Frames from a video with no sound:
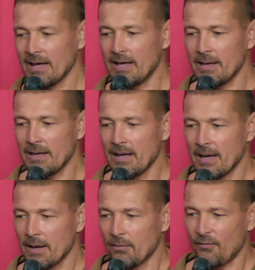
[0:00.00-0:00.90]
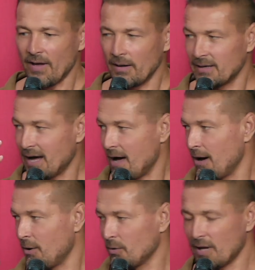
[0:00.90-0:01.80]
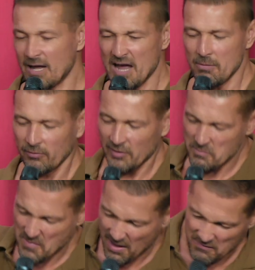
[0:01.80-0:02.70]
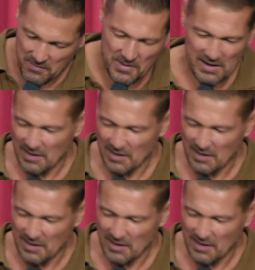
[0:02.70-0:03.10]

he fell down and I was above him and